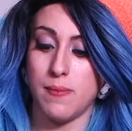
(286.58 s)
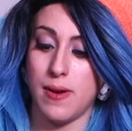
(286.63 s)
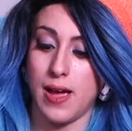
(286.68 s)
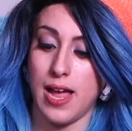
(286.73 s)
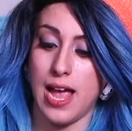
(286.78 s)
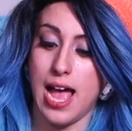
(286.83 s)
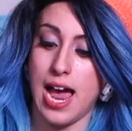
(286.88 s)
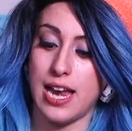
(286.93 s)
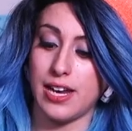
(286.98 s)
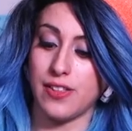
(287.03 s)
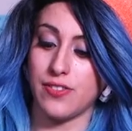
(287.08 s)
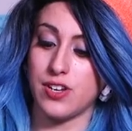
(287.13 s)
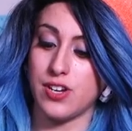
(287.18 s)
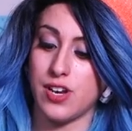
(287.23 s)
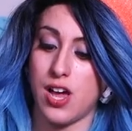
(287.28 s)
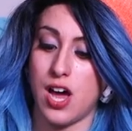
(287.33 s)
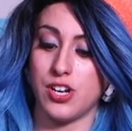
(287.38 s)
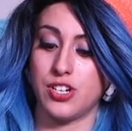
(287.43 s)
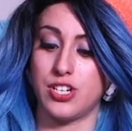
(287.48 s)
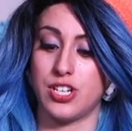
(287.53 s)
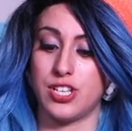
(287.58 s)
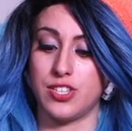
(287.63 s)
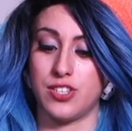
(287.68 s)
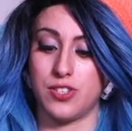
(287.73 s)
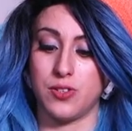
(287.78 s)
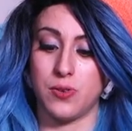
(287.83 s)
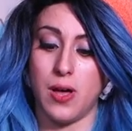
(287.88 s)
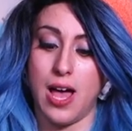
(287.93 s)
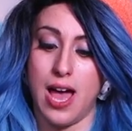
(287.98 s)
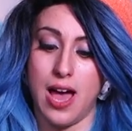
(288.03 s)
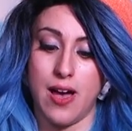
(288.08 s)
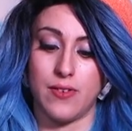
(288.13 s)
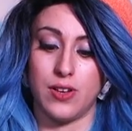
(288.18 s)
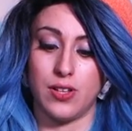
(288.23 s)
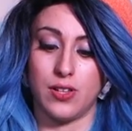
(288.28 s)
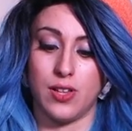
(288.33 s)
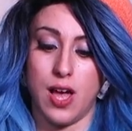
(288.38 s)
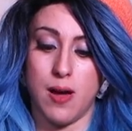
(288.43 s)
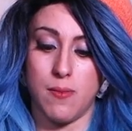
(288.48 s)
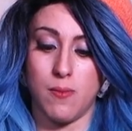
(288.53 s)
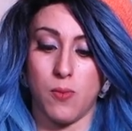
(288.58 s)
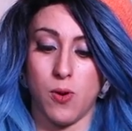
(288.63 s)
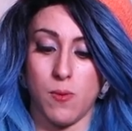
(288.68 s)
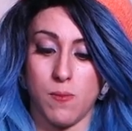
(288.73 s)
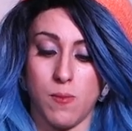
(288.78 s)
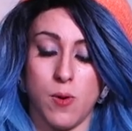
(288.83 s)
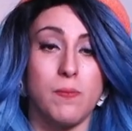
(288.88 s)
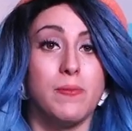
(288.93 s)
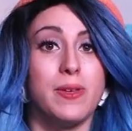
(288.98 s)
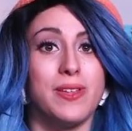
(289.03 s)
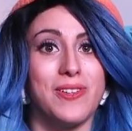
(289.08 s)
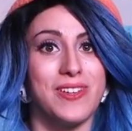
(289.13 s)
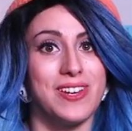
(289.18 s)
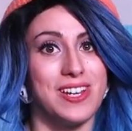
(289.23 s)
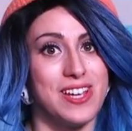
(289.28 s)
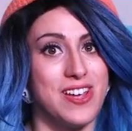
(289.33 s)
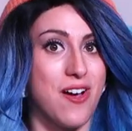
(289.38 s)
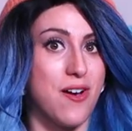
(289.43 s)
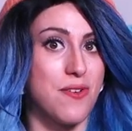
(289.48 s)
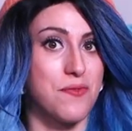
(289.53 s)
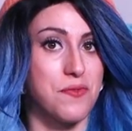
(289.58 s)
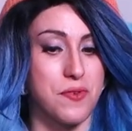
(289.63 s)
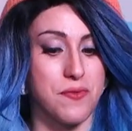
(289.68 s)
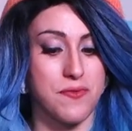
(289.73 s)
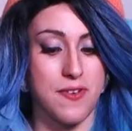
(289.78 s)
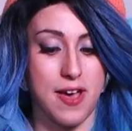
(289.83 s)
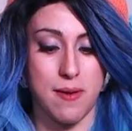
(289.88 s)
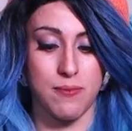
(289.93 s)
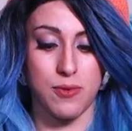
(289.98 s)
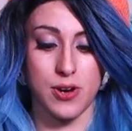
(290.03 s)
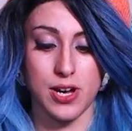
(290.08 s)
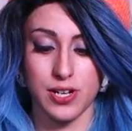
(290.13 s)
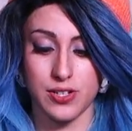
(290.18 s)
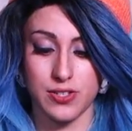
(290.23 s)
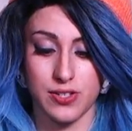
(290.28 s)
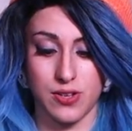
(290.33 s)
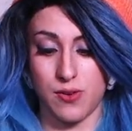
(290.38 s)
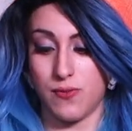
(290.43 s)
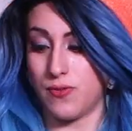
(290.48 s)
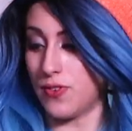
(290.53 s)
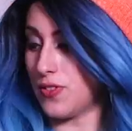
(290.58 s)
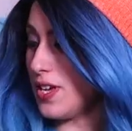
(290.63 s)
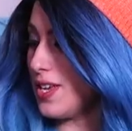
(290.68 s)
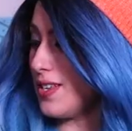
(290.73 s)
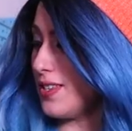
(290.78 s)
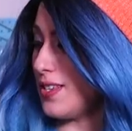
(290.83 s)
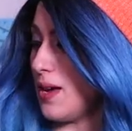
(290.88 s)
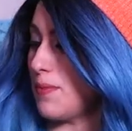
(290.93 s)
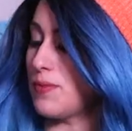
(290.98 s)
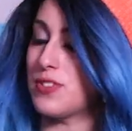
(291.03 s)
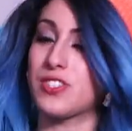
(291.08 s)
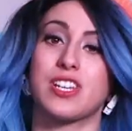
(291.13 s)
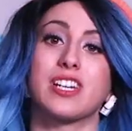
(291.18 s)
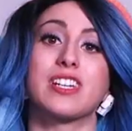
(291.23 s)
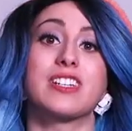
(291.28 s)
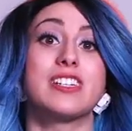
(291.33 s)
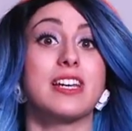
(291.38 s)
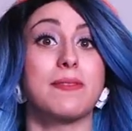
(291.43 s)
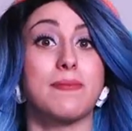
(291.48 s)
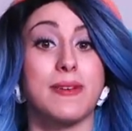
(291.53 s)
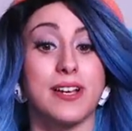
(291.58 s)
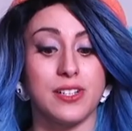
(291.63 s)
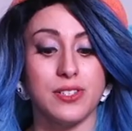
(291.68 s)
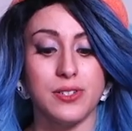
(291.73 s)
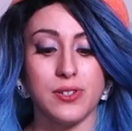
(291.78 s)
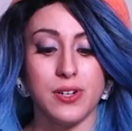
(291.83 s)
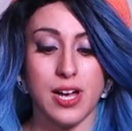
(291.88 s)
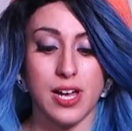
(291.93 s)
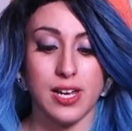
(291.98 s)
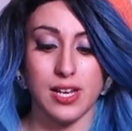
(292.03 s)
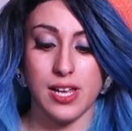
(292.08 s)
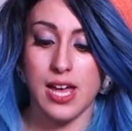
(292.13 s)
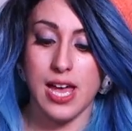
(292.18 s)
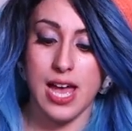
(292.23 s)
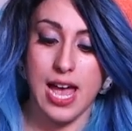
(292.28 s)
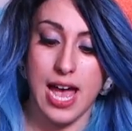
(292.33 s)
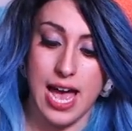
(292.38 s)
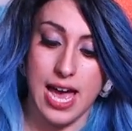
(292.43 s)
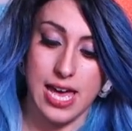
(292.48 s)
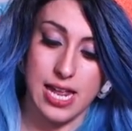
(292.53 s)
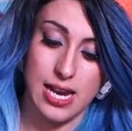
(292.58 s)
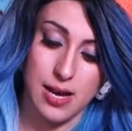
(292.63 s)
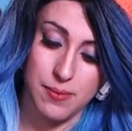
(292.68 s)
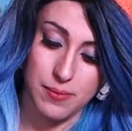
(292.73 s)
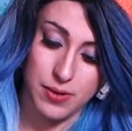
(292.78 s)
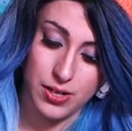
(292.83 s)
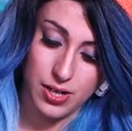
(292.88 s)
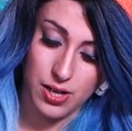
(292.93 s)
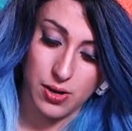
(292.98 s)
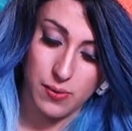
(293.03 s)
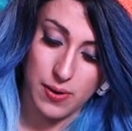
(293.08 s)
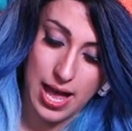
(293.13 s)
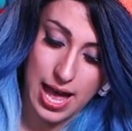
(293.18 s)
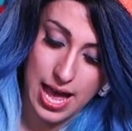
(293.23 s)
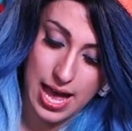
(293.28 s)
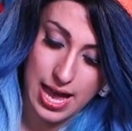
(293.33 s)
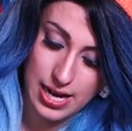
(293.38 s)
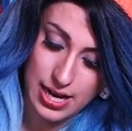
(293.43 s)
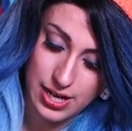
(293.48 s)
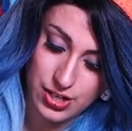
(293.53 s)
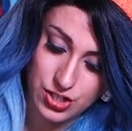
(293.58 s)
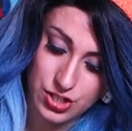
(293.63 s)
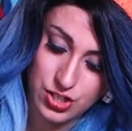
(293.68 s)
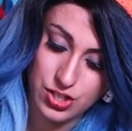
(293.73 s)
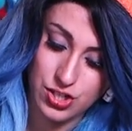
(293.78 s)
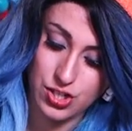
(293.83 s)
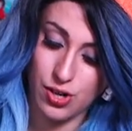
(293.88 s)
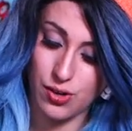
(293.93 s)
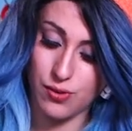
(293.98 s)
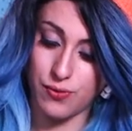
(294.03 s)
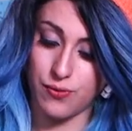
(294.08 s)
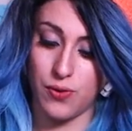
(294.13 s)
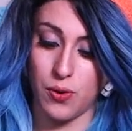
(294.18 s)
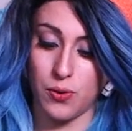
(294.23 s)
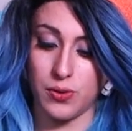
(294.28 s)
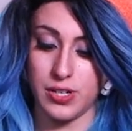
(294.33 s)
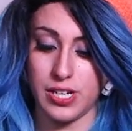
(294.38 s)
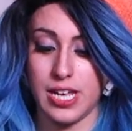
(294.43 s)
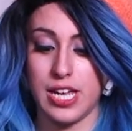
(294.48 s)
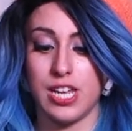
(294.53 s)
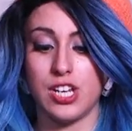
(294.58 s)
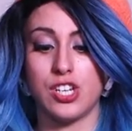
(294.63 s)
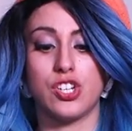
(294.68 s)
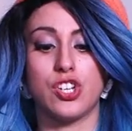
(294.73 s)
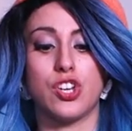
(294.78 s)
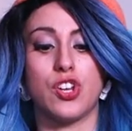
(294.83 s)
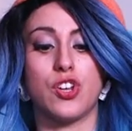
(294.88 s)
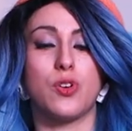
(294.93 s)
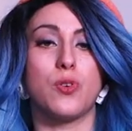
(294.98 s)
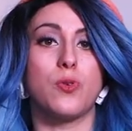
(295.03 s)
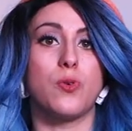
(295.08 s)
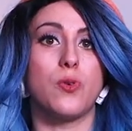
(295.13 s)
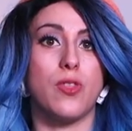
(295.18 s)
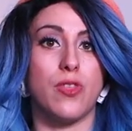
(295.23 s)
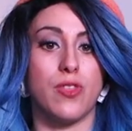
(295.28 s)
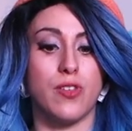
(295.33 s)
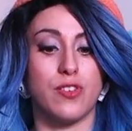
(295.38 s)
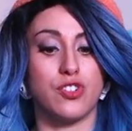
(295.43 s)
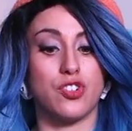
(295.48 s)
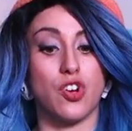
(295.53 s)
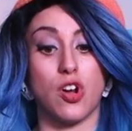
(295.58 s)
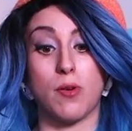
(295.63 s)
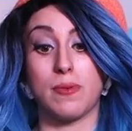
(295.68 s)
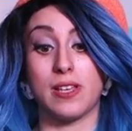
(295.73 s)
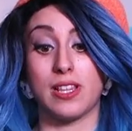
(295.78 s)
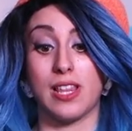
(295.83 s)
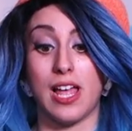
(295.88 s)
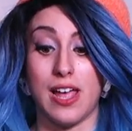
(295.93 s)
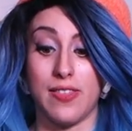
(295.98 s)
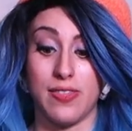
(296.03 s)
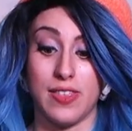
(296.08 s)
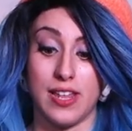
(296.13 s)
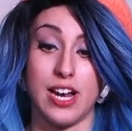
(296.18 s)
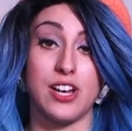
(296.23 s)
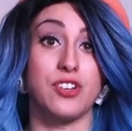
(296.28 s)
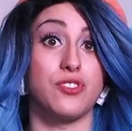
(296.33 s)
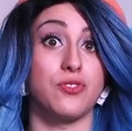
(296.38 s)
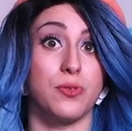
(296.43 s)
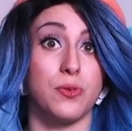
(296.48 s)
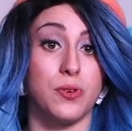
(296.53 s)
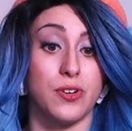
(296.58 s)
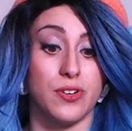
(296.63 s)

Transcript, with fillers: by adding the notches, you'll have a lot more mobility of your fabric. So for this, I'm just gonna take my glue gun and I'm gonna go ahead and just start folding it to the Sharpie line that I drew